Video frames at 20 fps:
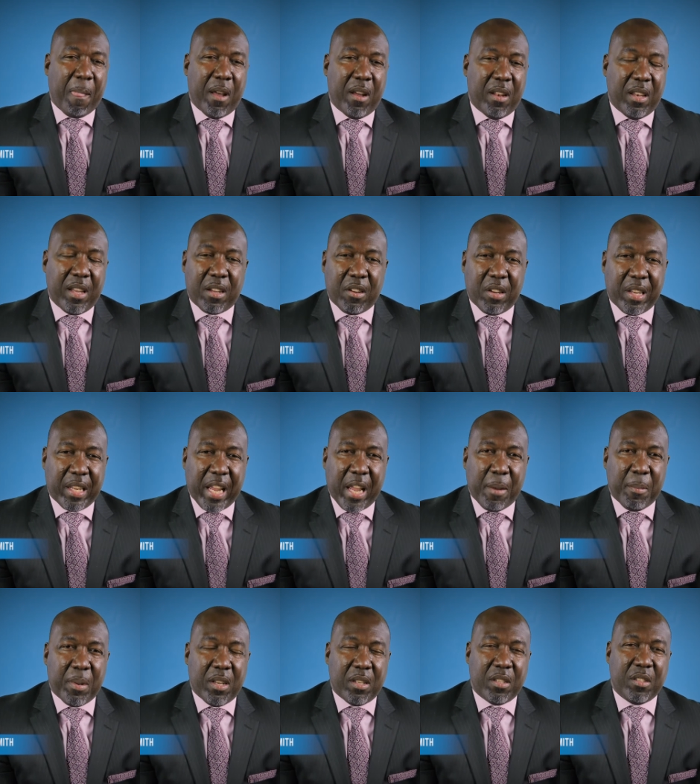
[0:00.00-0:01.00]
liquor and
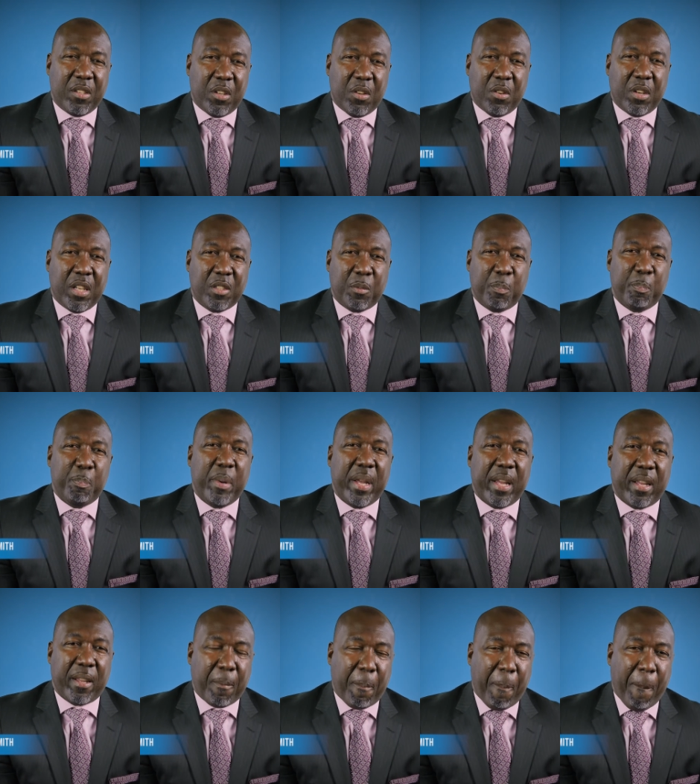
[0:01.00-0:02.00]
gaming. That's big.